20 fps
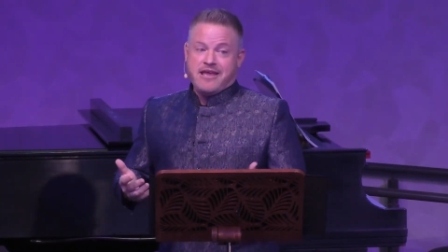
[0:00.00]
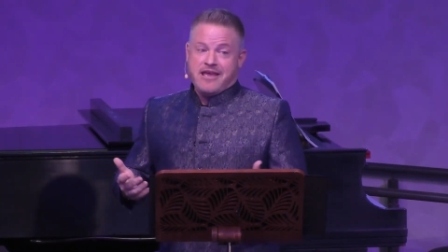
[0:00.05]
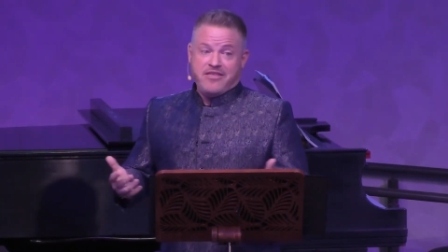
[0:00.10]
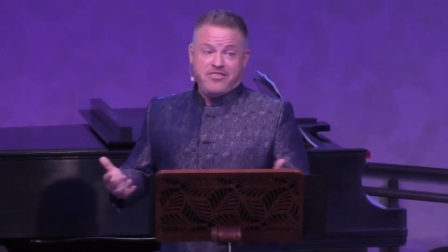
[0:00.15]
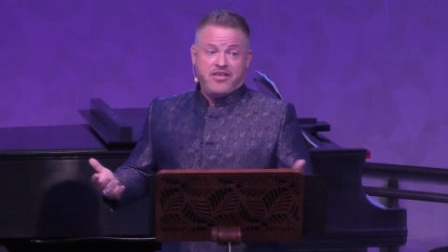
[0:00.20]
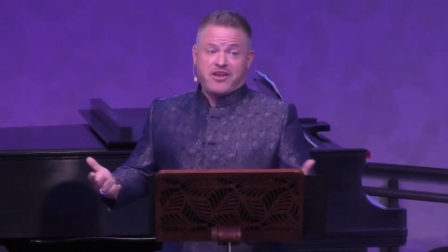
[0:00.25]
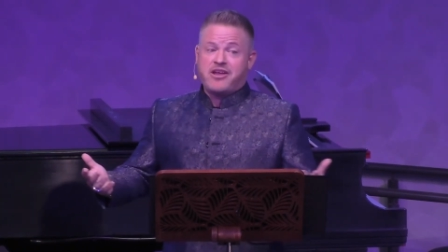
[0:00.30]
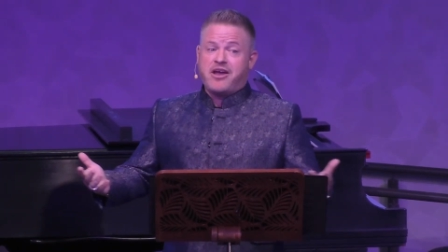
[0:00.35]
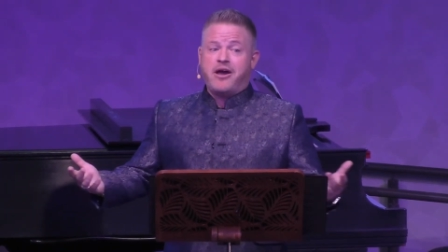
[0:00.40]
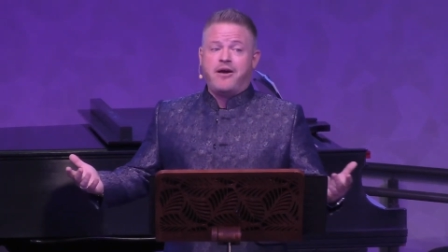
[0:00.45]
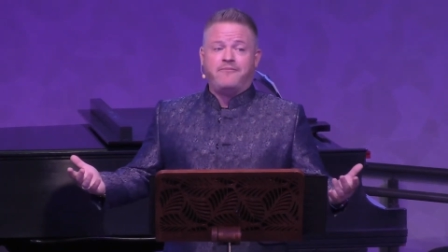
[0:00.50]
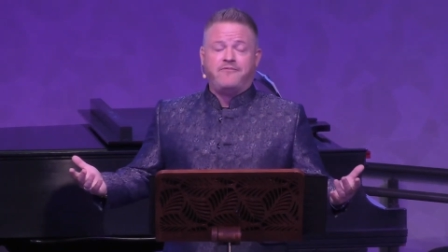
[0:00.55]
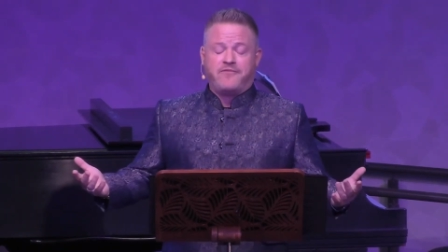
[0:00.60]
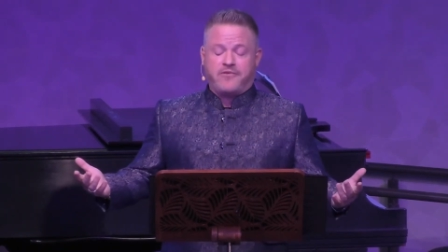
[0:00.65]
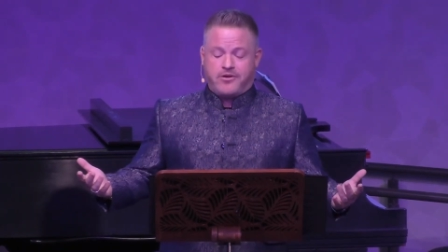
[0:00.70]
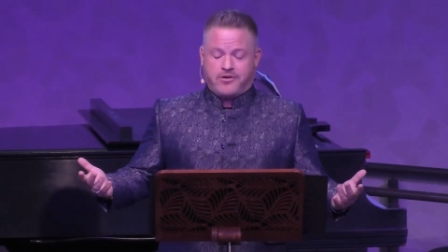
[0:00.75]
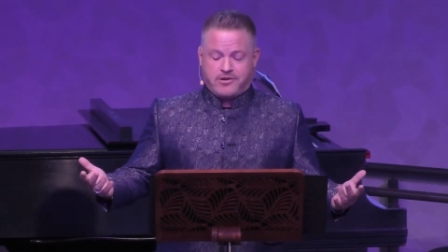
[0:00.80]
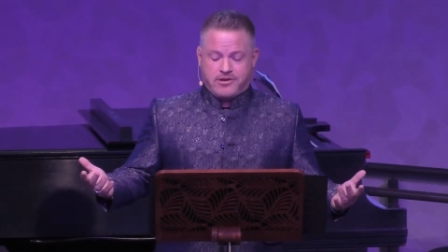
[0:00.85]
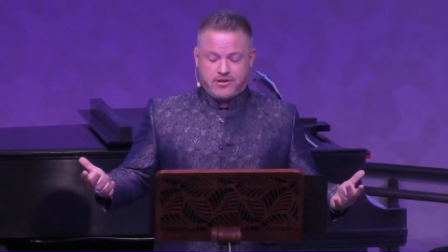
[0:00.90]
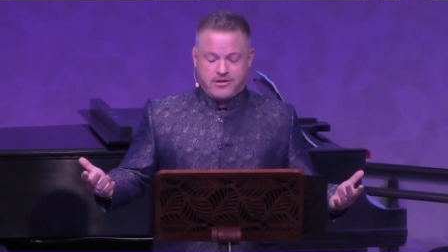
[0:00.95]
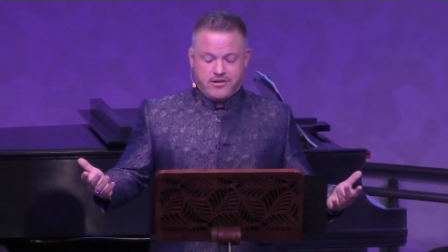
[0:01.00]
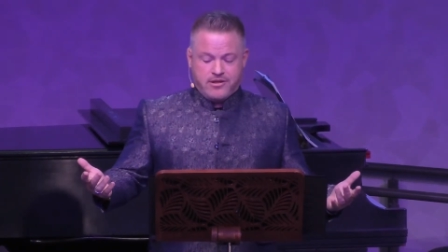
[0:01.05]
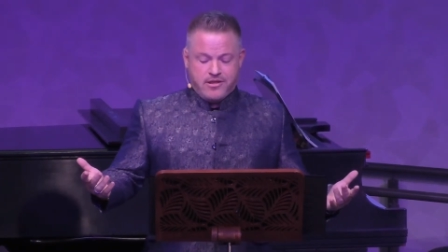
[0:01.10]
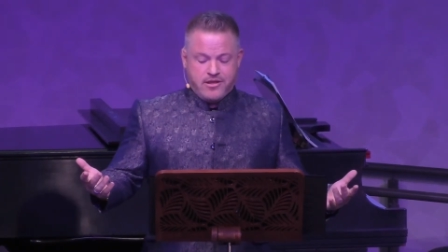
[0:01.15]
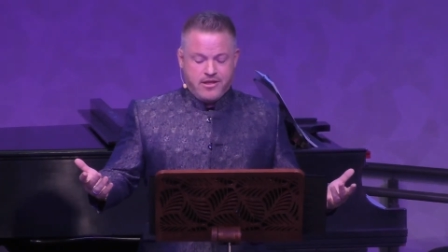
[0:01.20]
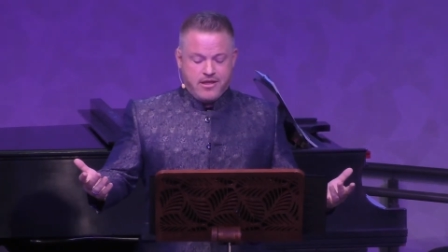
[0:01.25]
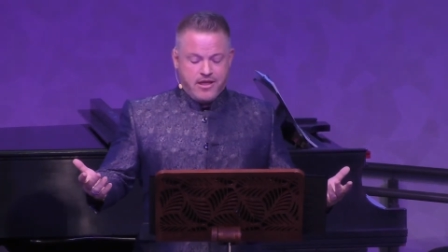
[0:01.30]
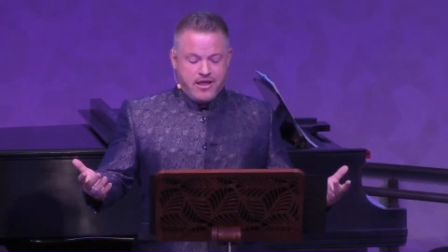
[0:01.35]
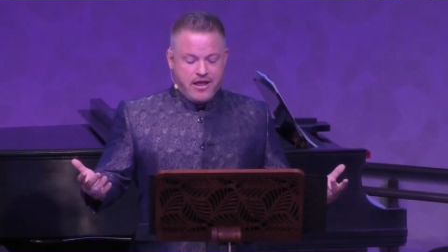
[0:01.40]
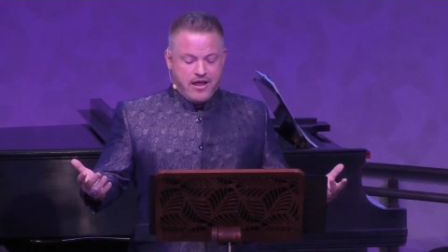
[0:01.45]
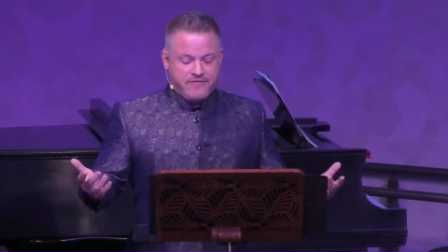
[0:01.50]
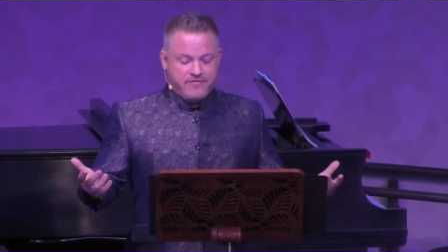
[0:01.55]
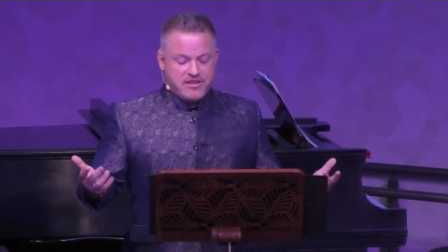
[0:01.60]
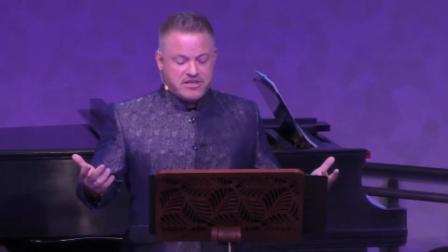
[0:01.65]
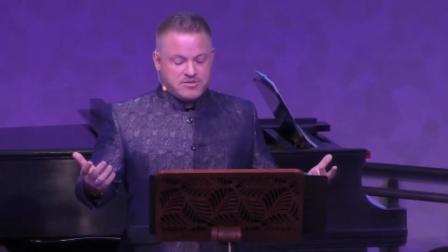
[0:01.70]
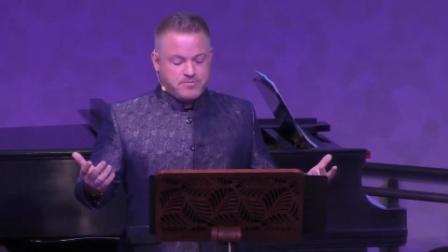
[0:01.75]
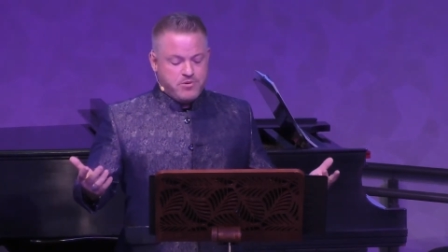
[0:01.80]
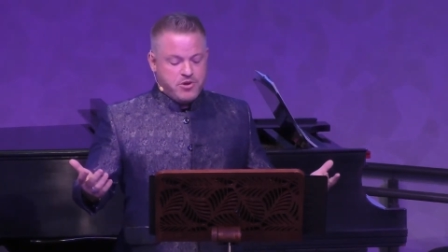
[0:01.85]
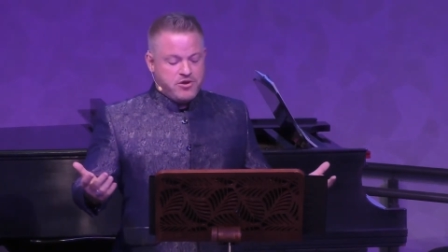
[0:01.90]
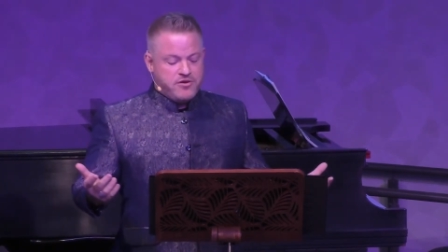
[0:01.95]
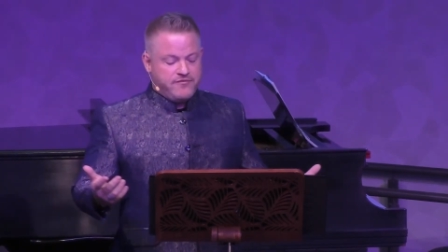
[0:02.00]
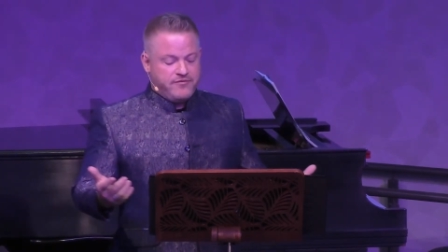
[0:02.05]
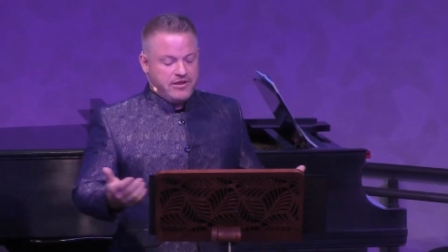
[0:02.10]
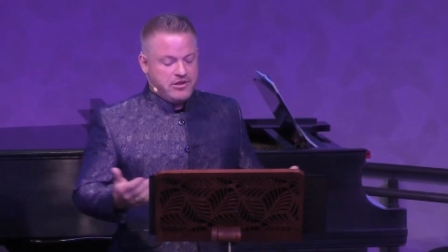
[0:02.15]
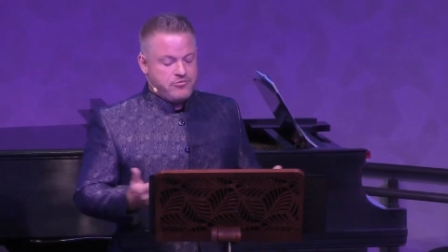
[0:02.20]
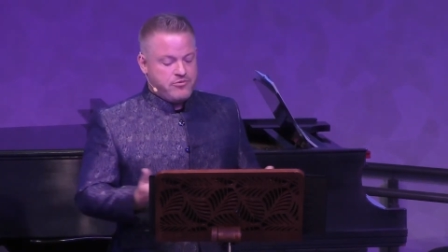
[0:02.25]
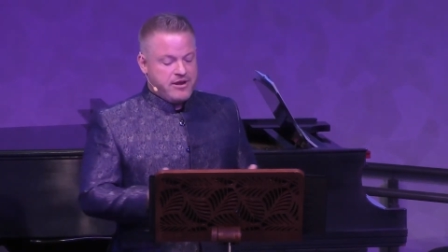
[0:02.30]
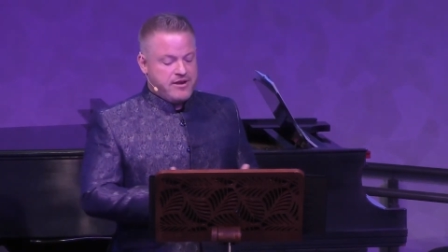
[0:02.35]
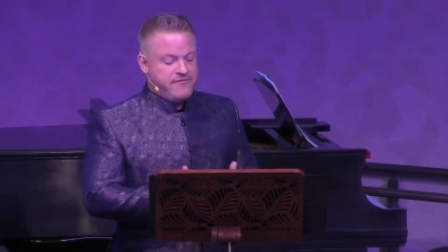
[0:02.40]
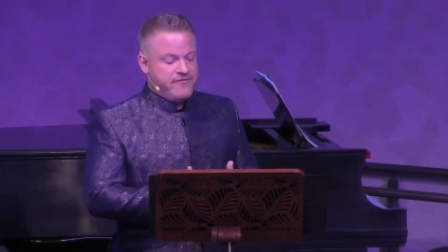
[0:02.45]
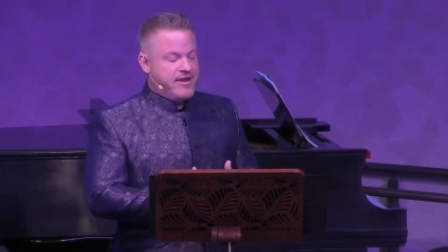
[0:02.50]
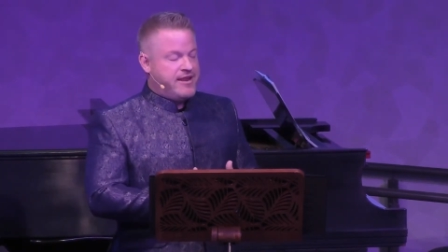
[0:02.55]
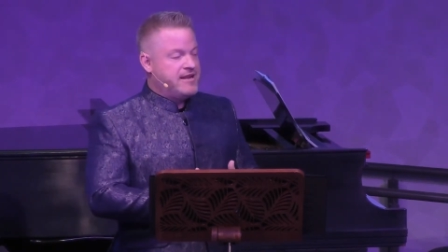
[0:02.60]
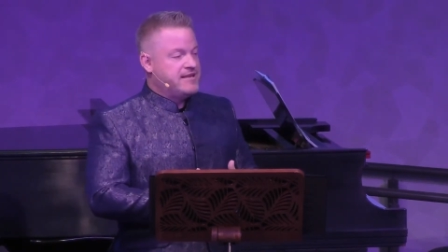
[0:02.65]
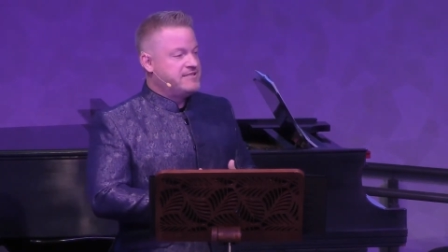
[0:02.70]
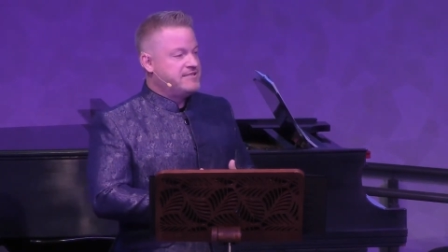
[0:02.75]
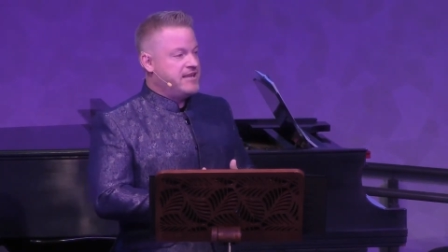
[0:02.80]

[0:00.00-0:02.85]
in the comfort of this beautifully renovated